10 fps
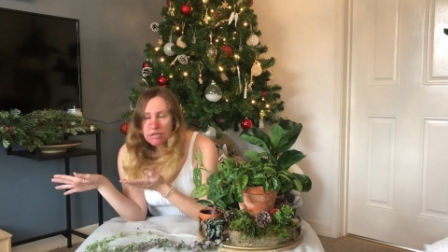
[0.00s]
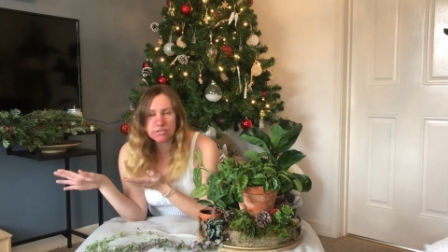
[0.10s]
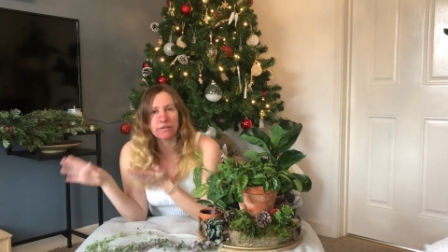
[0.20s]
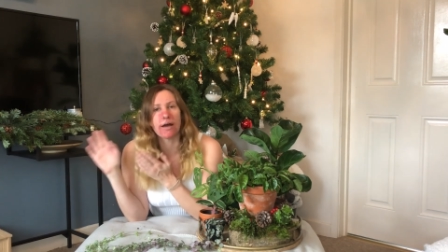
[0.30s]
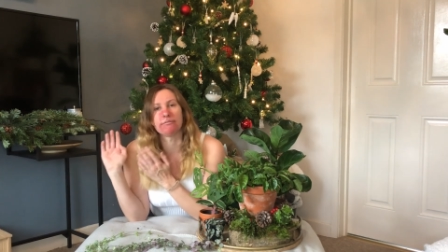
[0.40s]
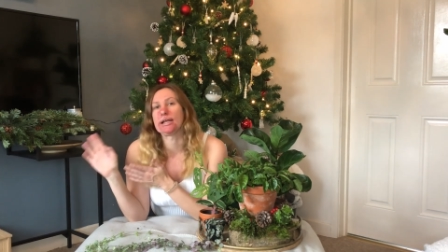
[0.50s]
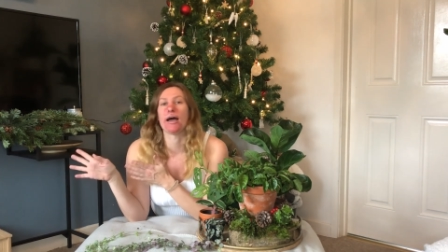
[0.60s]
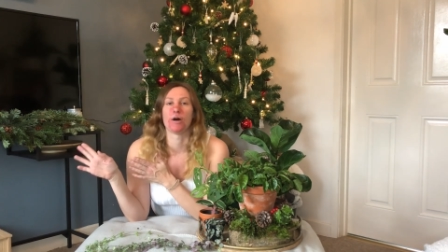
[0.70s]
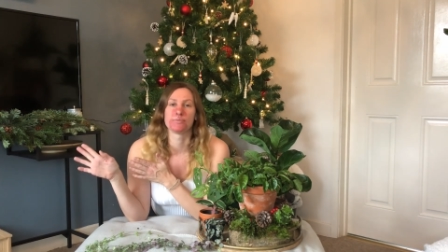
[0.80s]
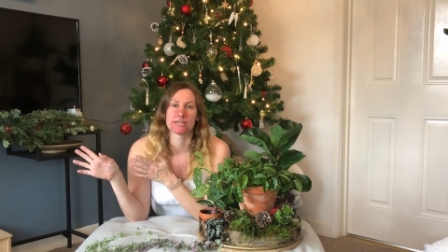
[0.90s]
So that really
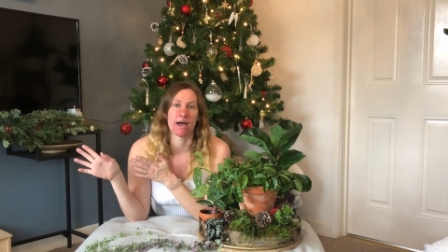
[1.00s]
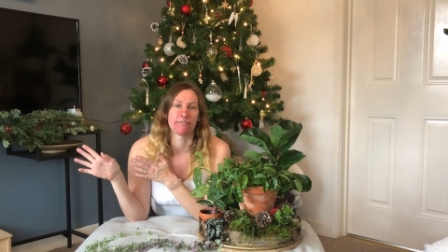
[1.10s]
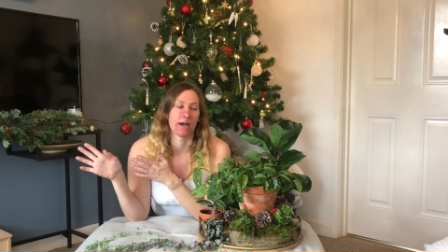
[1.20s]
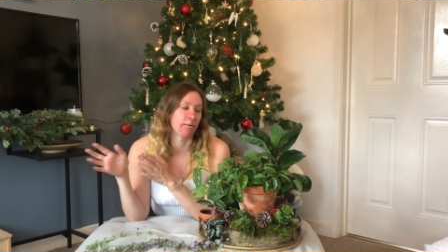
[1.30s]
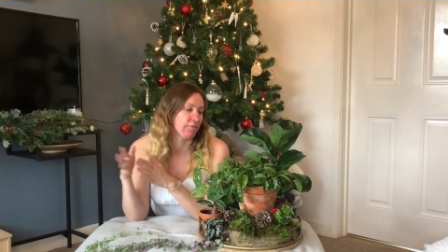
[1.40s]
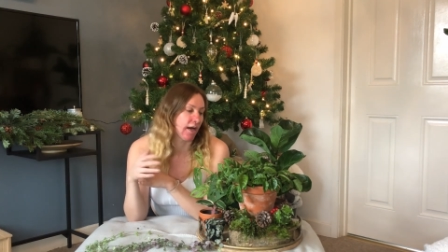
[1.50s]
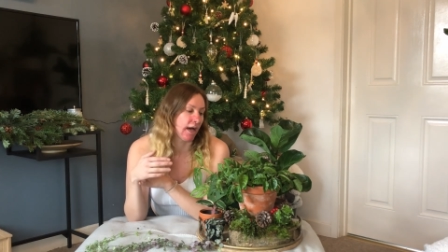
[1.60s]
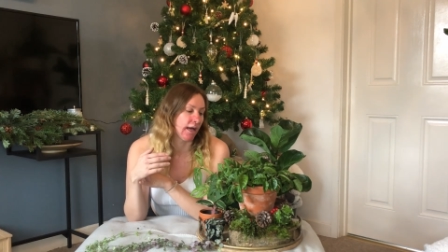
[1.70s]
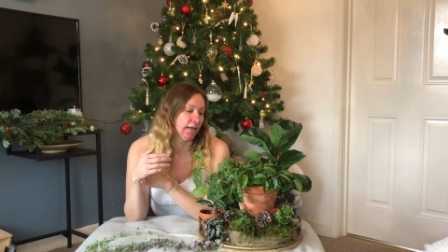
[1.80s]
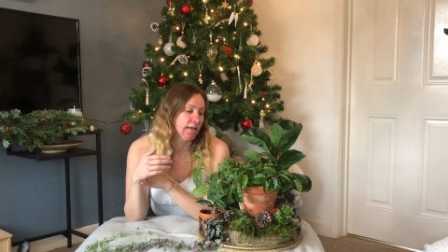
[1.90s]
helps to have it up
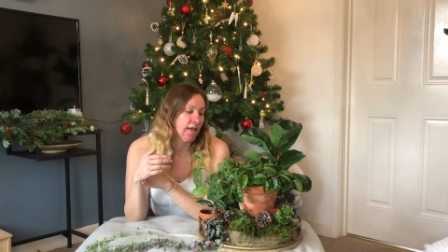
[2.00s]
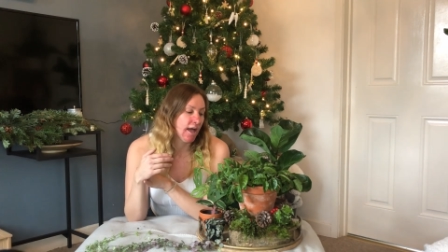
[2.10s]
there.